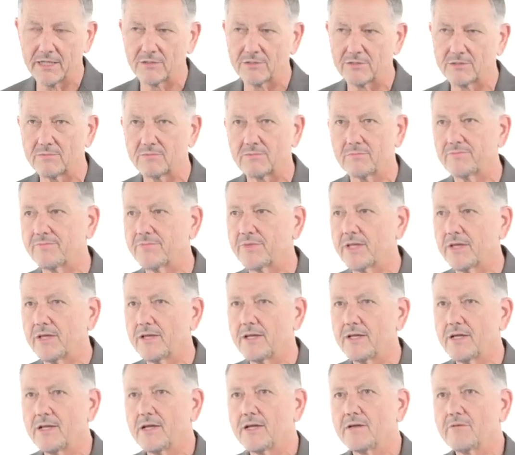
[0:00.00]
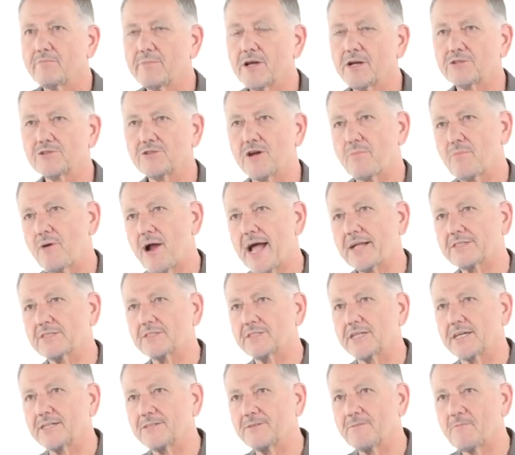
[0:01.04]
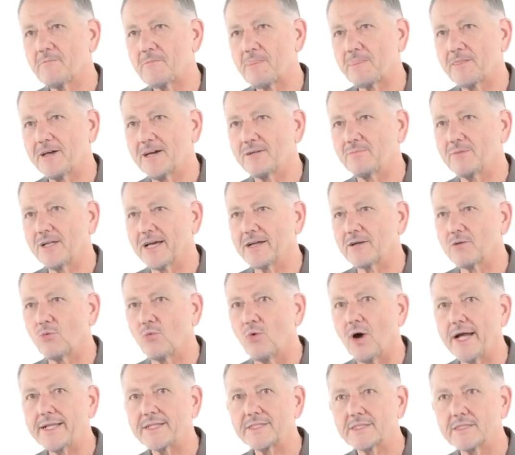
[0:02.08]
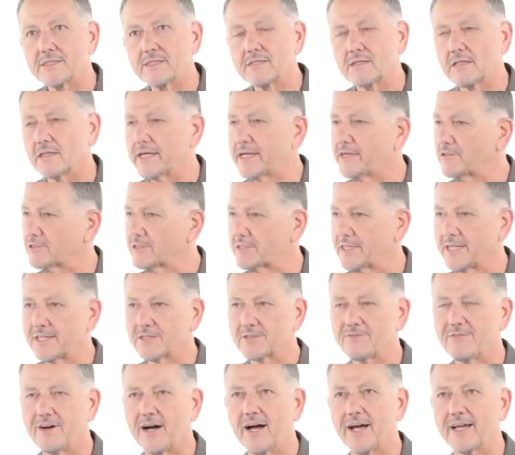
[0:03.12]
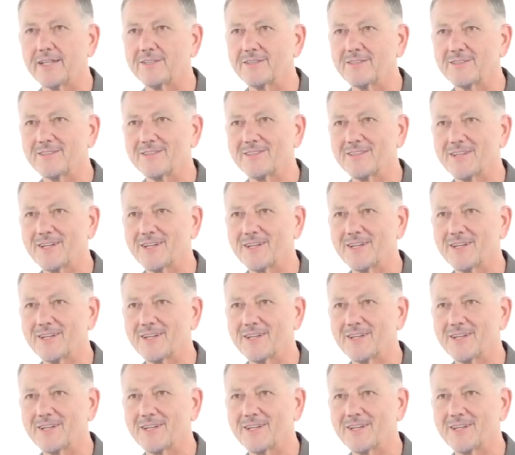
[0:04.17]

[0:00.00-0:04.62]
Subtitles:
He goes, better start practicing. And I'm like, what? Legal said it's fine.